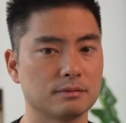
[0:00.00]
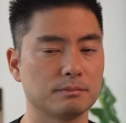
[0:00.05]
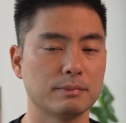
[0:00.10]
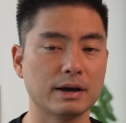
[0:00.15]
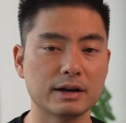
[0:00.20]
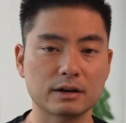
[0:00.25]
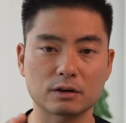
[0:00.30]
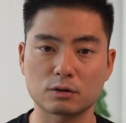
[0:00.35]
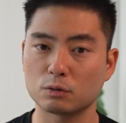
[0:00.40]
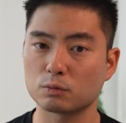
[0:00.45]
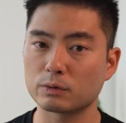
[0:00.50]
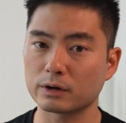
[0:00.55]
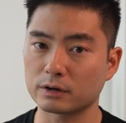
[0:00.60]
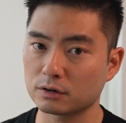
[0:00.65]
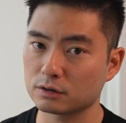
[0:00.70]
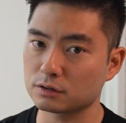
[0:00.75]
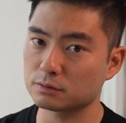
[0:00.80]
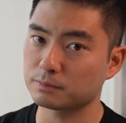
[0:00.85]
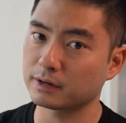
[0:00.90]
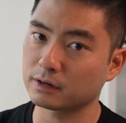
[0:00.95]
medical
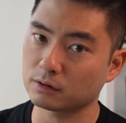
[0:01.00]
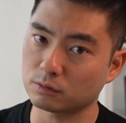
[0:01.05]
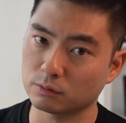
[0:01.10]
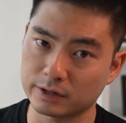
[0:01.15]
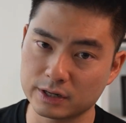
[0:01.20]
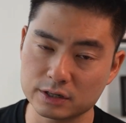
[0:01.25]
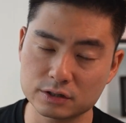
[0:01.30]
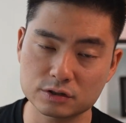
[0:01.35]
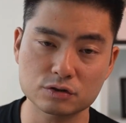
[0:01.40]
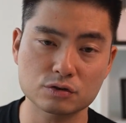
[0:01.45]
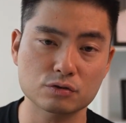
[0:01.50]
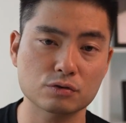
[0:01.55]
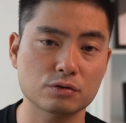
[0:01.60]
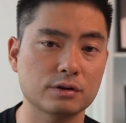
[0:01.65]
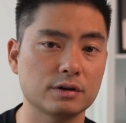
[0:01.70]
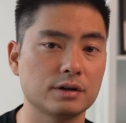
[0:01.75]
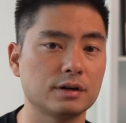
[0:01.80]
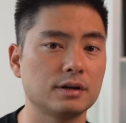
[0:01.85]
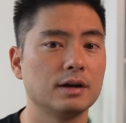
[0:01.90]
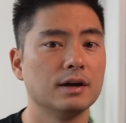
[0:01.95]
records, medical
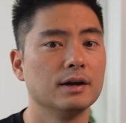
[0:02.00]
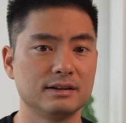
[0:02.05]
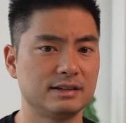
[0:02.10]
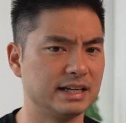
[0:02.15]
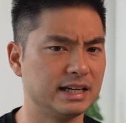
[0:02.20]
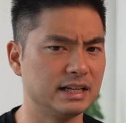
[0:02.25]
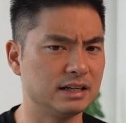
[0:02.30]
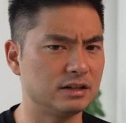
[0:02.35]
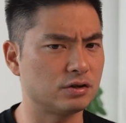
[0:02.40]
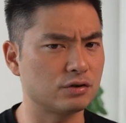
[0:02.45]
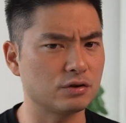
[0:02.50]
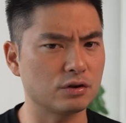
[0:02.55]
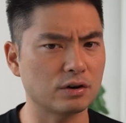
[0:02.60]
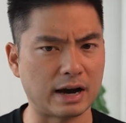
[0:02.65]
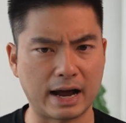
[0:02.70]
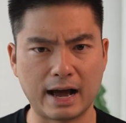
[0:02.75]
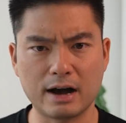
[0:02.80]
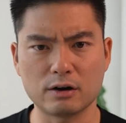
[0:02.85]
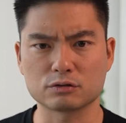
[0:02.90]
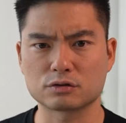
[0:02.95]
history, deed to your
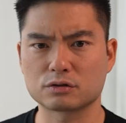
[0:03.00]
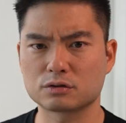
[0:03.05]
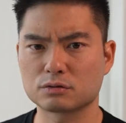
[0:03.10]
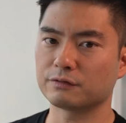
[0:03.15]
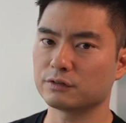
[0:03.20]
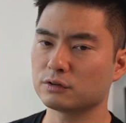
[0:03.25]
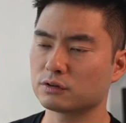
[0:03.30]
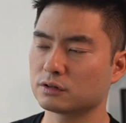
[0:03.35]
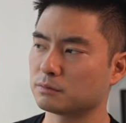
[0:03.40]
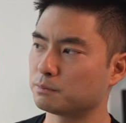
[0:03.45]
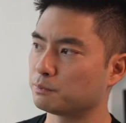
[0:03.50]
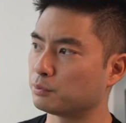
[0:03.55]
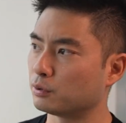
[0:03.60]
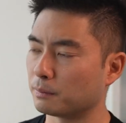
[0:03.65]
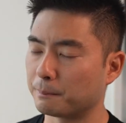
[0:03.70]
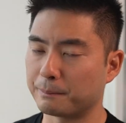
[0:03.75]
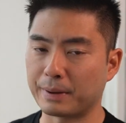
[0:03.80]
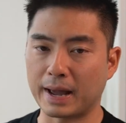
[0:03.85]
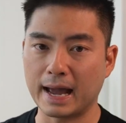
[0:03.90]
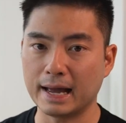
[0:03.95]
house. You could
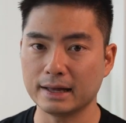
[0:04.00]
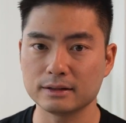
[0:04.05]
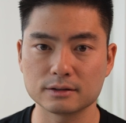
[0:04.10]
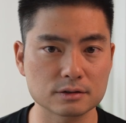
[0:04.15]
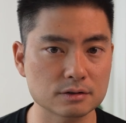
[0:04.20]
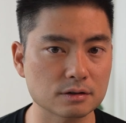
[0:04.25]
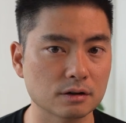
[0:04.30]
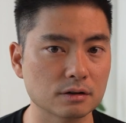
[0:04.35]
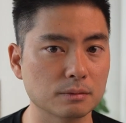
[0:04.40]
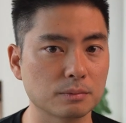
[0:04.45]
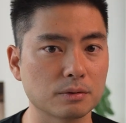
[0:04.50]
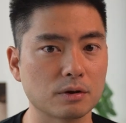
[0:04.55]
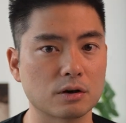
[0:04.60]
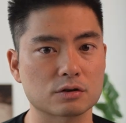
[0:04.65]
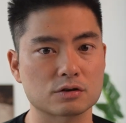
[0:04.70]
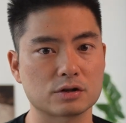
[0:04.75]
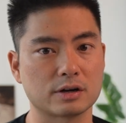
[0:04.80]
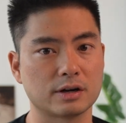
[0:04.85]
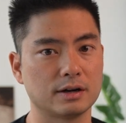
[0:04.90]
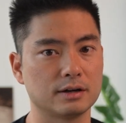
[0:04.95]
put patents on the
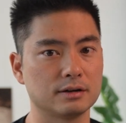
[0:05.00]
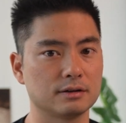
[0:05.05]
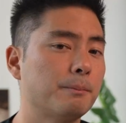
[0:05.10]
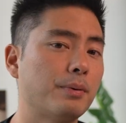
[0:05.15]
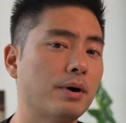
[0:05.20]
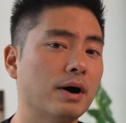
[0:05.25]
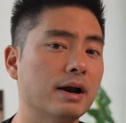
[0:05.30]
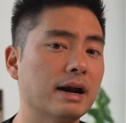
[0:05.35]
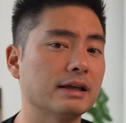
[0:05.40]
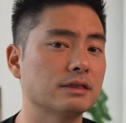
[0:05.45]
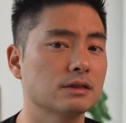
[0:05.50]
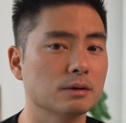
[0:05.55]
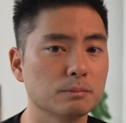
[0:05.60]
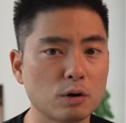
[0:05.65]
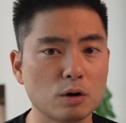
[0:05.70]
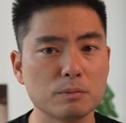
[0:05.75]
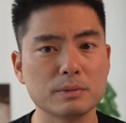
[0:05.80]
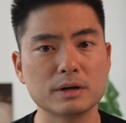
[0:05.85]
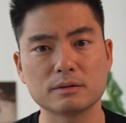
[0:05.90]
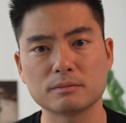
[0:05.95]
blockchain. But at the
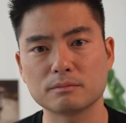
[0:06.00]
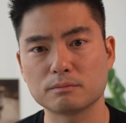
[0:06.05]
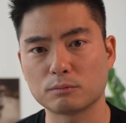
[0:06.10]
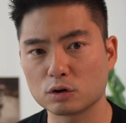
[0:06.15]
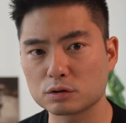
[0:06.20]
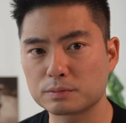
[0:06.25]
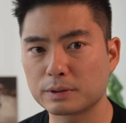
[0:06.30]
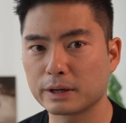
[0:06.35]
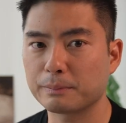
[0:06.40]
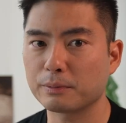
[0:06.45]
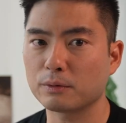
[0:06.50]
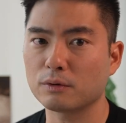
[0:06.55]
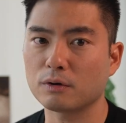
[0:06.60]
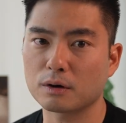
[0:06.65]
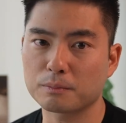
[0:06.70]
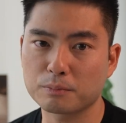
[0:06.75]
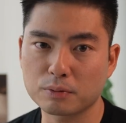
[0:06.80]
moment, most people are